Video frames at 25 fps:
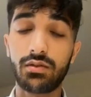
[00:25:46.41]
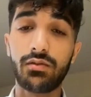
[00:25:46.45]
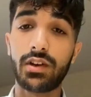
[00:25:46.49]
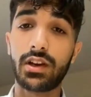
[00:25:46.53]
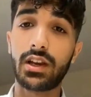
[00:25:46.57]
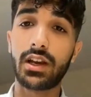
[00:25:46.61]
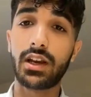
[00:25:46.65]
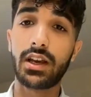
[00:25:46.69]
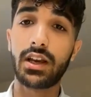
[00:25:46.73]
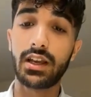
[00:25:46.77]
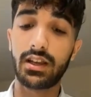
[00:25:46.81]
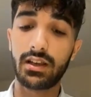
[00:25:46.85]

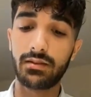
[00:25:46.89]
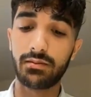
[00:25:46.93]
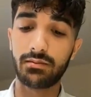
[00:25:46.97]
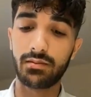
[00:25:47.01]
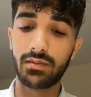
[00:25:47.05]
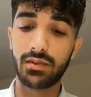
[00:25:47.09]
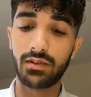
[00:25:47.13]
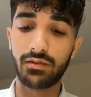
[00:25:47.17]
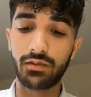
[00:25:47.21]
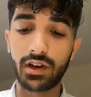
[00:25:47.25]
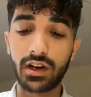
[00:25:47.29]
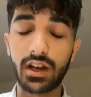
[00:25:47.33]

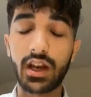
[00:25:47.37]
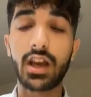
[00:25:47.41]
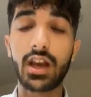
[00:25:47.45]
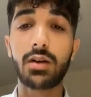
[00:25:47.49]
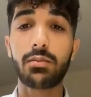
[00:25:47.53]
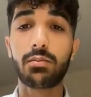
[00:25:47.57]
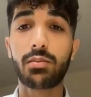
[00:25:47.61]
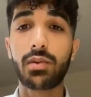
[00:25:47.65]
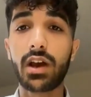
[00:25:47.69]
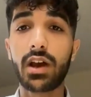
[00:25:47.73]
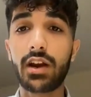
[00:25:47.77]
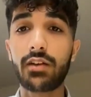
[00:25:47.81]
when I
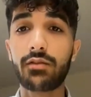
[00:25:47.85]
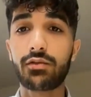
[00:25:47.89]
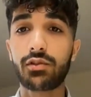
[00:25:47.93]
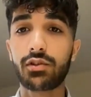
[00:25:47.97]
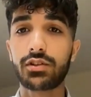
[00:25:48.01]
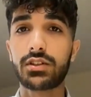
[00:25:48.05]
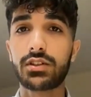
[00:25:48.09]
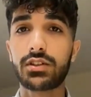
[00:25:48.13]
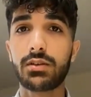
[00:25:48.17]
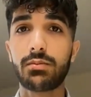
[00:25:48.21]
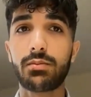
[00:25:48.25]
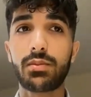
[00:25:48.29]
applied
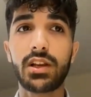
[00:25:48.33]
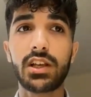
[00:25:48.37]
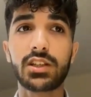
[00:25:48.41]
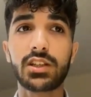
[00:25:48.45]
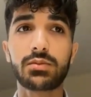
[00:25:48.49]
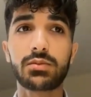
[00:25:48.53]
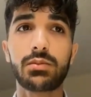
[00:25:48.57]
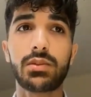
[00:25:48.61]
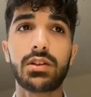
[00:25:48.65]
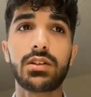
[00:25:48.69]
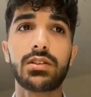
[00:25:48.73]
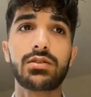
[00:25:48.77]
for the
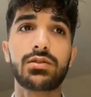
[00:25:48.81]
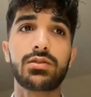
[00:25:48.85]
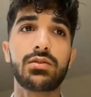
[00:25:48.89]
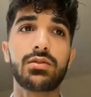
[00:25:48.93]
placement,